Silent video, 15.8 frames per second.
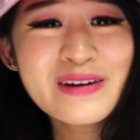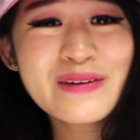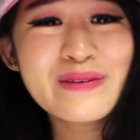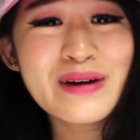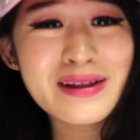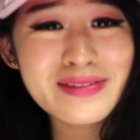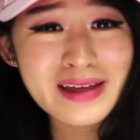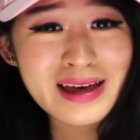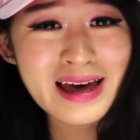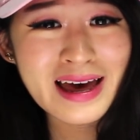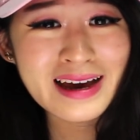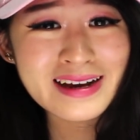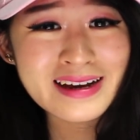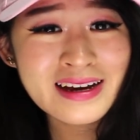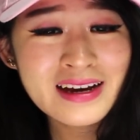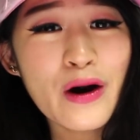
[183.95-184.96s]
What the
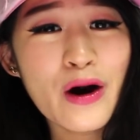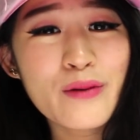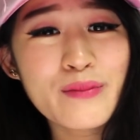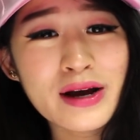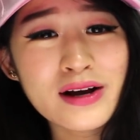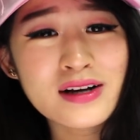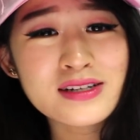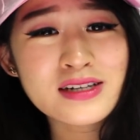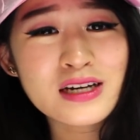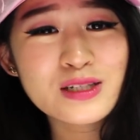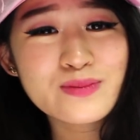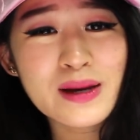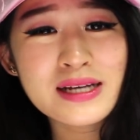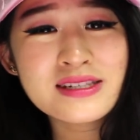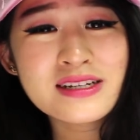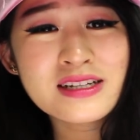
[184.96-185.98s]
heck? Oh my gosh, it's
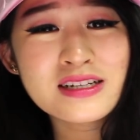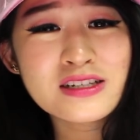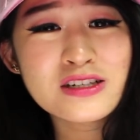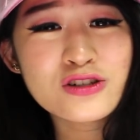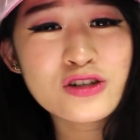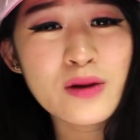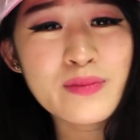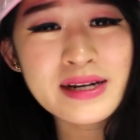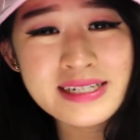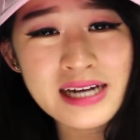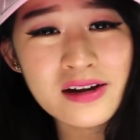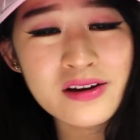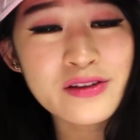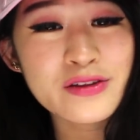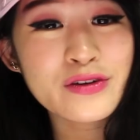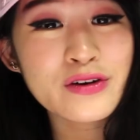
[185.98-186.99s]
basically just chomping
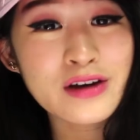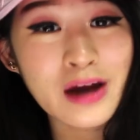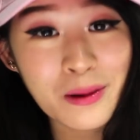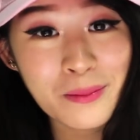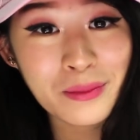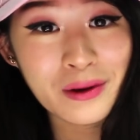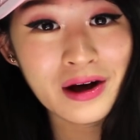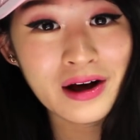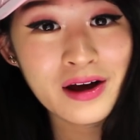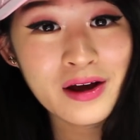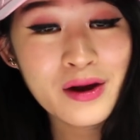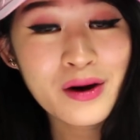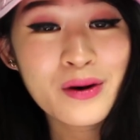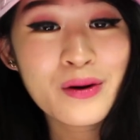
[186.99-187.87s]
down on the cucumber.